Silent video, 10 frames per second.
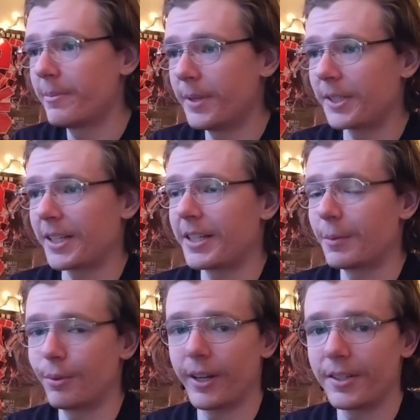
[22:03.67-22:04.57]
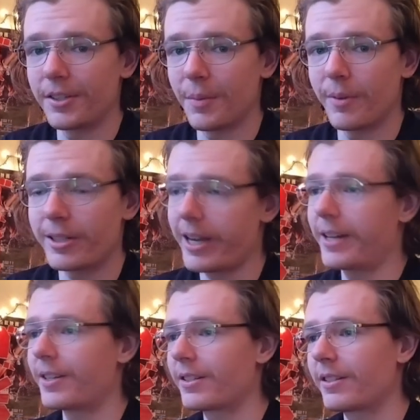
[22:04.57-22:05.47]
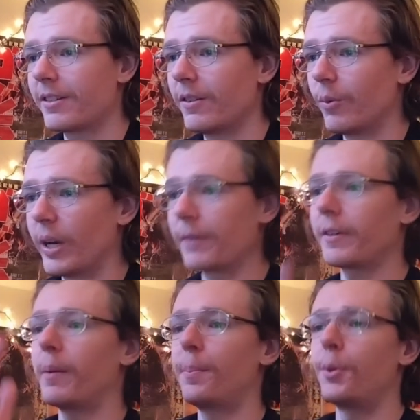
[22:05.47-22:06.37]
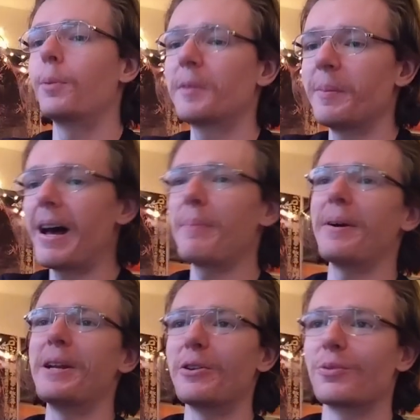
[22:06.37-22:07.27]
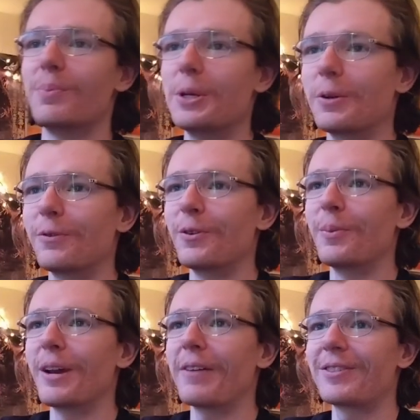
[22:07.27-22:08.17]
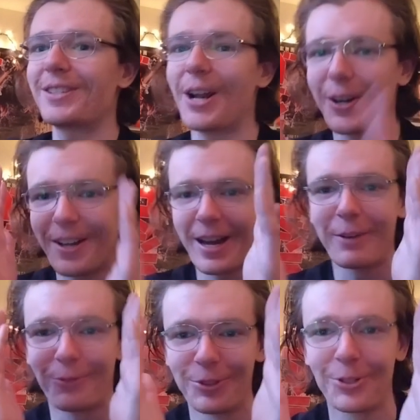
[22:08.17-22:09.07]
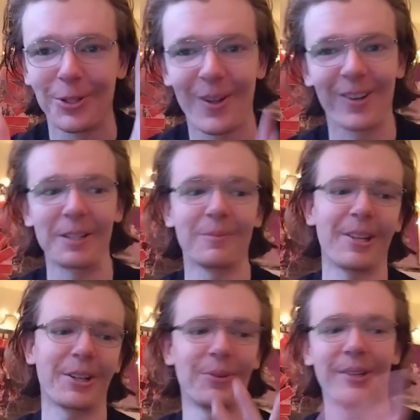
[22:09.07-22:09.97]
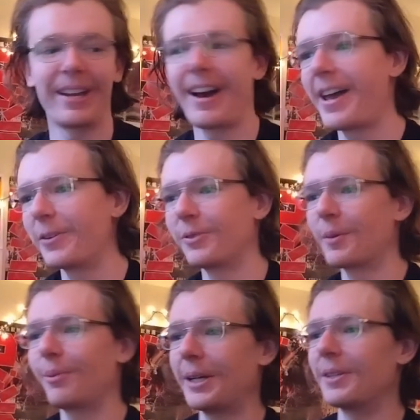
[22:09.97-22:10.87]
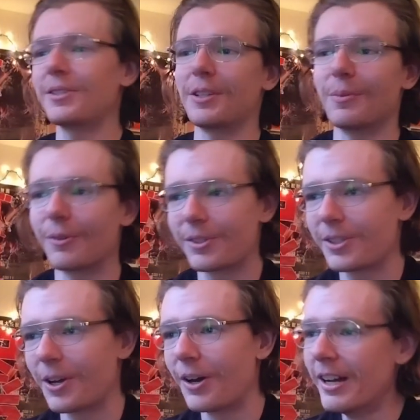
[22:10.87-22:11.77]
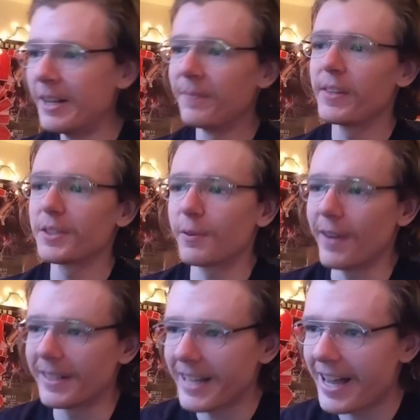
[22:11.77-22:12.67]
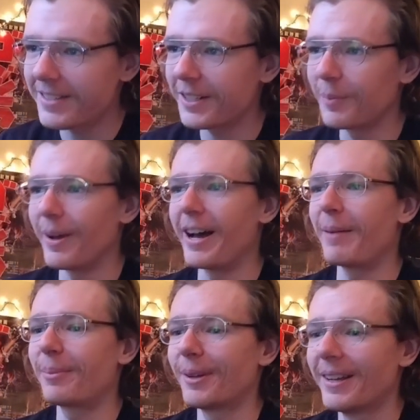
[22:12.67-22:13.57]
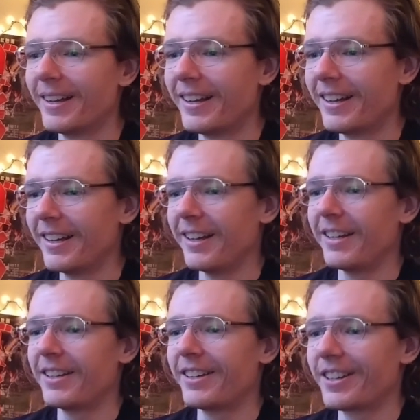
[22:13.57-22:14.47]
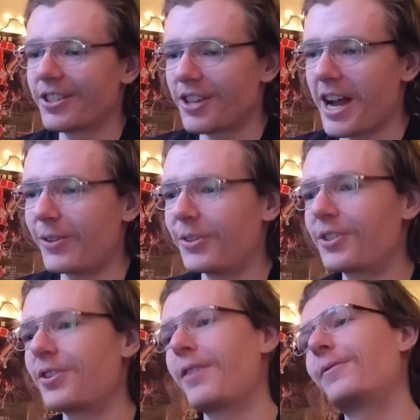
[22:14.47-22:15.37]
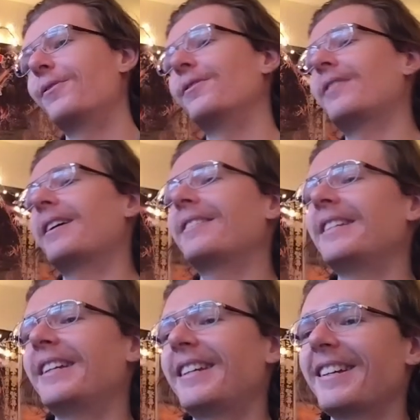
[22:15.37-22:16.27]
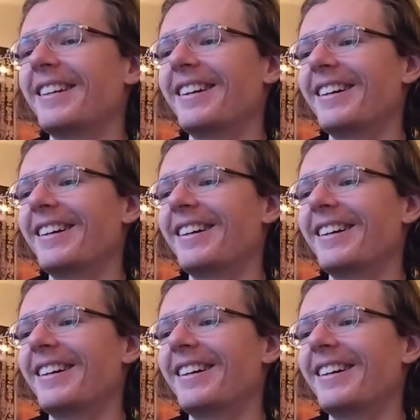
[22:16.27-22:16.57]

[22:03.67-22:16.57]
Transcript: because I did play it so much. Whenever I boot up the map, I know it's beautiful, but I've stared at it for so long, I'm like, okay, I don't want to play this anymore. So it's a fantastic map. Shaolin Shuffle, I think